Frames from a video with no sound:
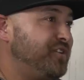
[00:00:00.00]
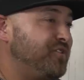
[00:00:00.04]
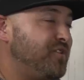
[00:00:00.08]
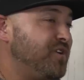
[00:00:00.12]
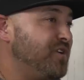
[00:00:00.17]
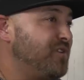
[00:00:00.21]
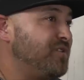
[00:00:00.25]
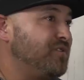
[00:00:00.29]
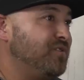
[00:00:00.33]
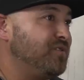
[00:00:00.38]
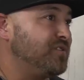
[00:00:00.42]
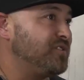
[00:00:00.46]

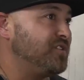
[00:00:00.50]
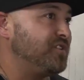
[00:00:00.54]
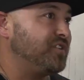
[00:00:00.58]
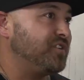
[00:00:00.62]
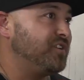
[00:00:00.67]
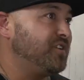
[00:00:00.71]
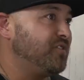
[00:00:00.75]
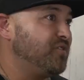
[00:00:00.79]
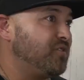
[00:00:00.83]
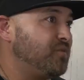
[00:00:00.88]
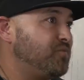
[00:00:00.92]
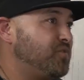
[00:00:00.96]
uncles and you're going
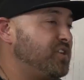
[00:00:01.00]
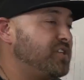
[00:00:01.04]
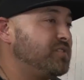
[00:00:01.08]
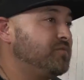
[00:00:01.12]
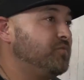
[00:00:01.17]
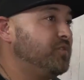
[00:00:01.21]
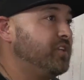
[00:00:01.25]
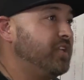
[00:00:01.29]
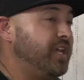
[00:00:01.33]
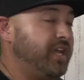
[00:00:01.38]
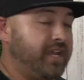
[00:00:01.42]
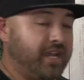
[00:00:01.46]
to go to prison one
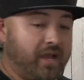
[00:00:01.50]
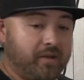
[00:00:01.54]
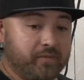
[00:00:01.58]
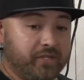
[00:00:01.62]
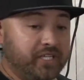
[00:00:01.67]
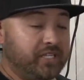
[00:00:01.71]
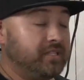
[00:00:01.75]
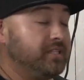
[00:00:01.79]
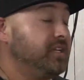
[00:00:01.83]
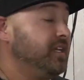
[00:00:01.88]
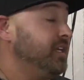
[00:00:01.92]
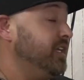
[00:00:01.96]
day, I
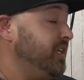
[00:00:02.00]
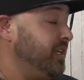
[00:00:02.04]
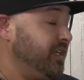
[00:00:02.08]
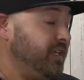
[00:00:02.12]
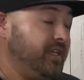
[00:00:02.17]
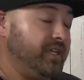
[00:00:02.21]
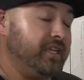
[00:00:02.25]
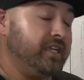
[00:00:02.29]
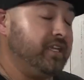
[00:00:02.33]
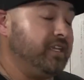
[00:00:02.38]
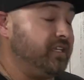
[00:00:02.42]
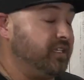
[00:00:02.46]
mean,
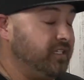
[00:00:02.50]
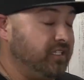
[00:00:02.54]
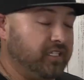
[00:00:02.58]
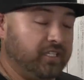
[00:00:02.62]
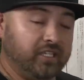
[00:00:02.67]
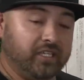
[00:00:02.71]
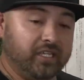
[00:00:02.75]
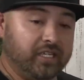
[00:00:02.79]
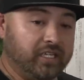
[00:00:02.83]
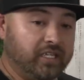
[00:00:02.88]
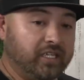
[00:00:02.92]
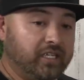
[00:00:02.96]

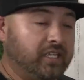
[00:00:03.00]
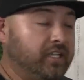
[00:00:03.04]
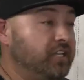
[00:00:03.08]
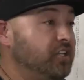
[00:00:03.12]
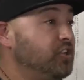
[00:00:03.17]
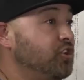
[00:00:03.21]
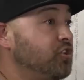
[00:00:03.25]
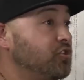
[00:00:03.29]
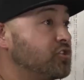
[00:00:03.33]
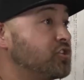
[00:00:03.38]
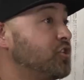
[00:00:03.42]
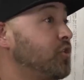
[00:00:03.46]
right you
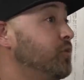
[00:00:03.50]
know so